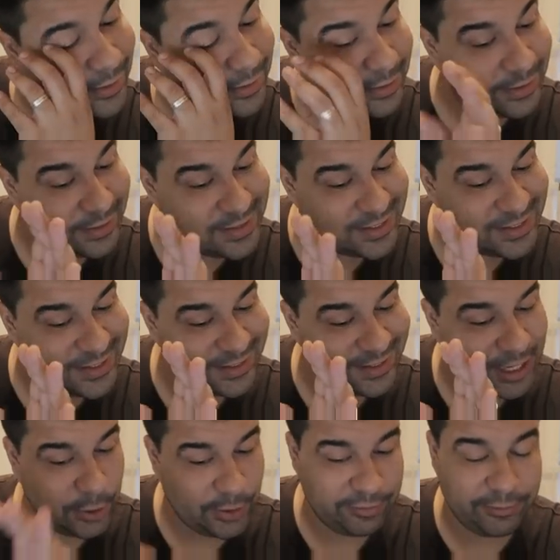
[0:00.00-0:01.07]
This,
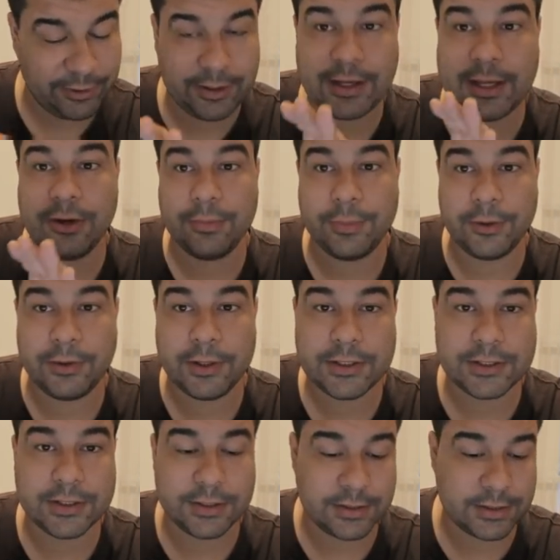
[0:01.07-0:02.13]
however, cannot be
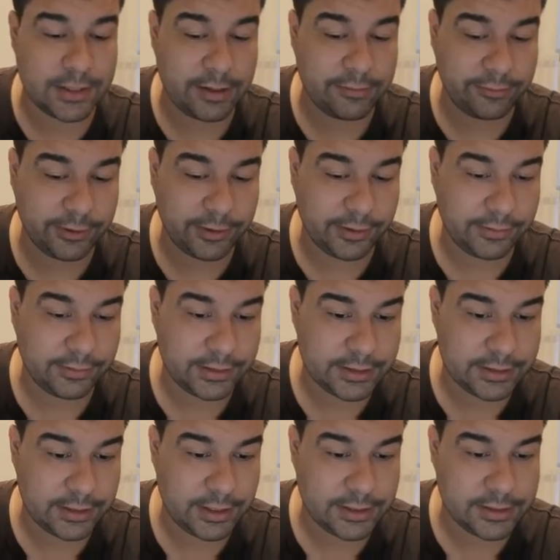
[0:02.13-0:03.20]
registered in South Africa.
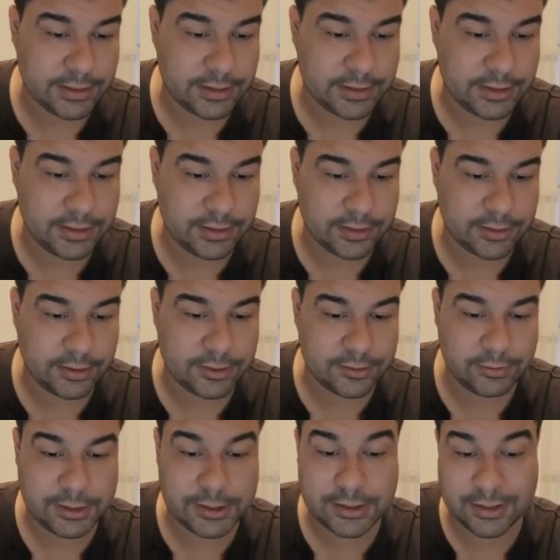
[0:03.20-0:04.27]
So as you can see, this car
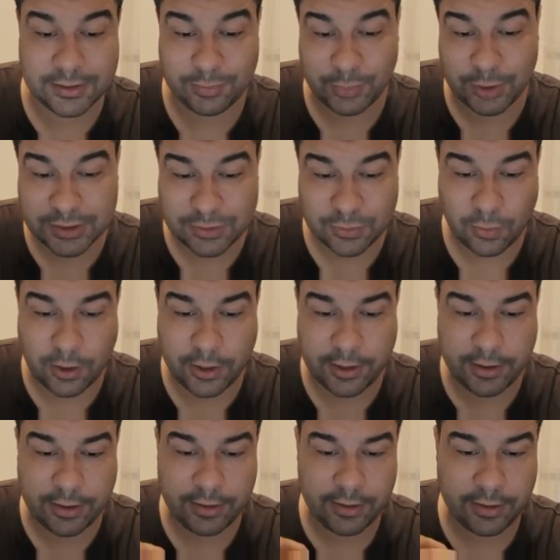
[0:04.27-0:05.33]
is registered in
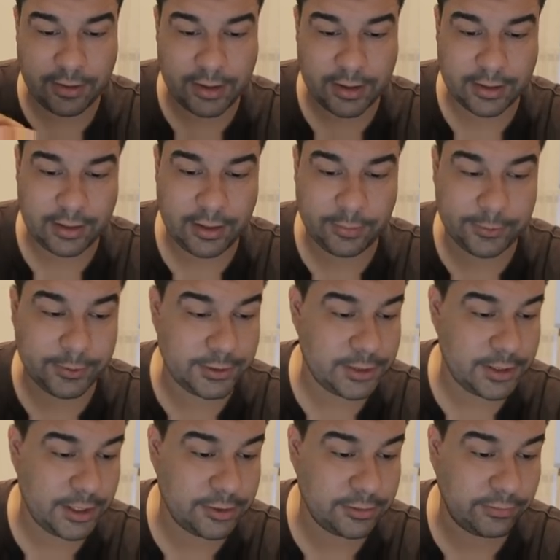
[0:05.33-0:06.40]
Botswana. I can help with the
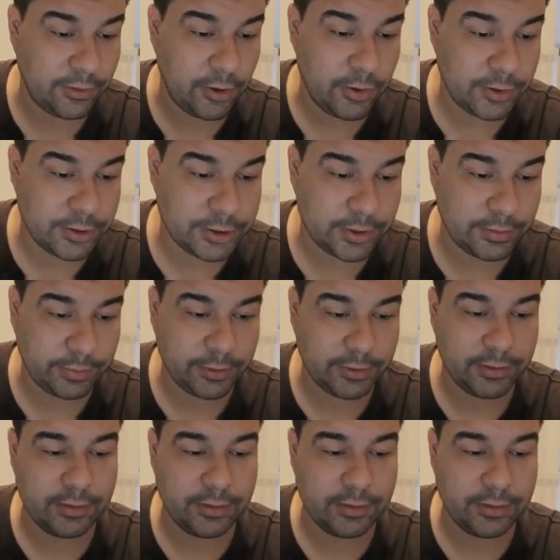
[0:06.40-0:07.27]
change of ownership.